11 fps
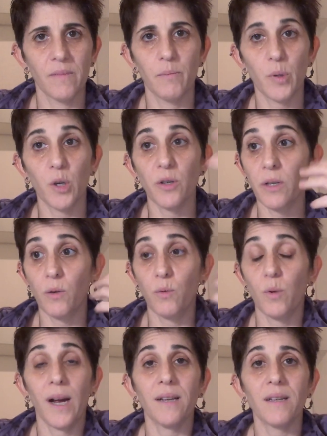person
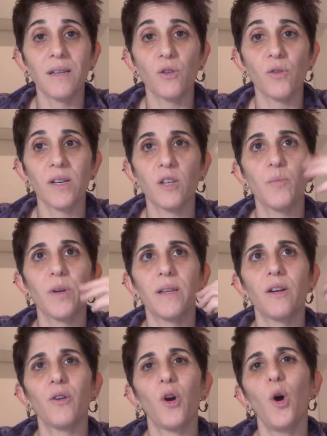who has interests, but
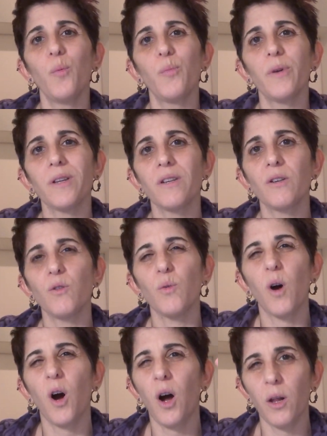they're open
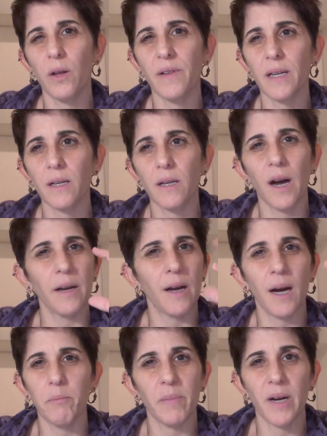to all of it, not
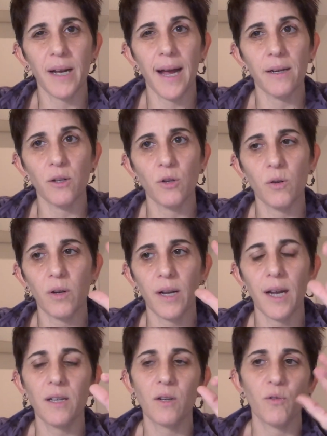humbug attitude.
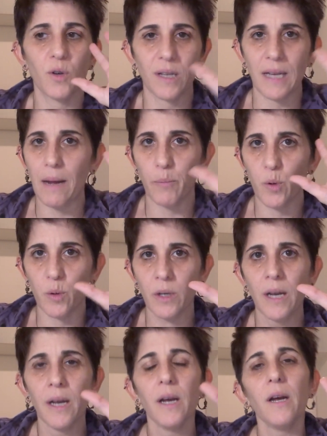Okay, so for example,
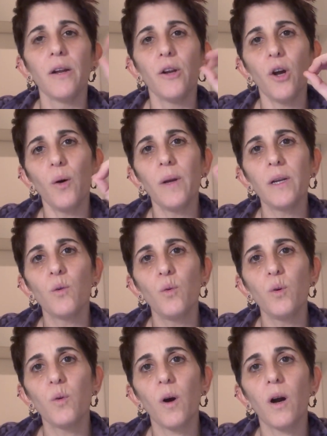knowing who
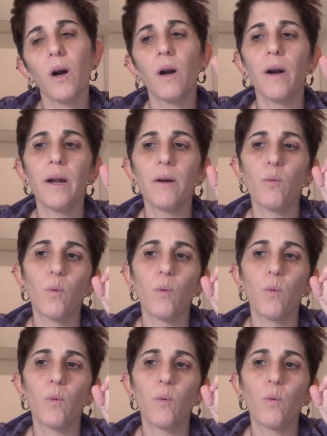you are and